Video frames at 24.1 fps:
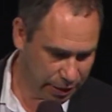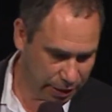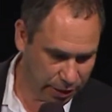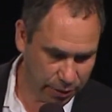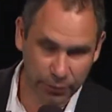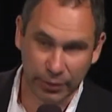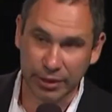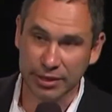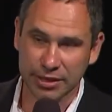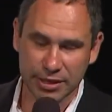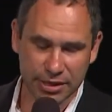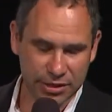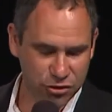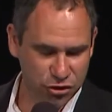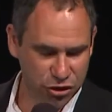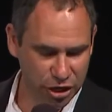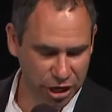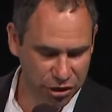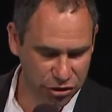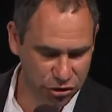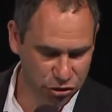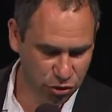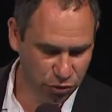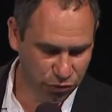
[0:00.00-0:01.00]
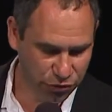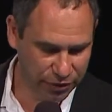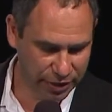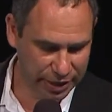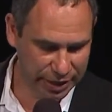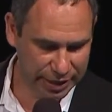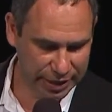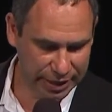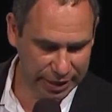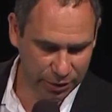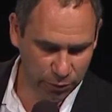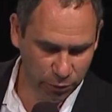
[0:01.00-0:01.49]
when a change of
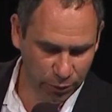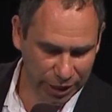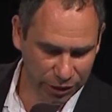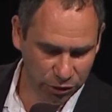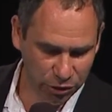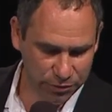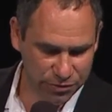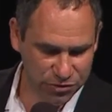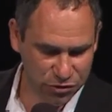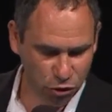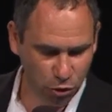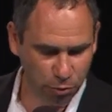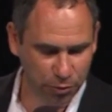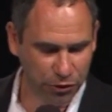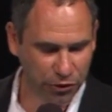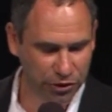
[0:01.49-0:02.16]
1 f-stop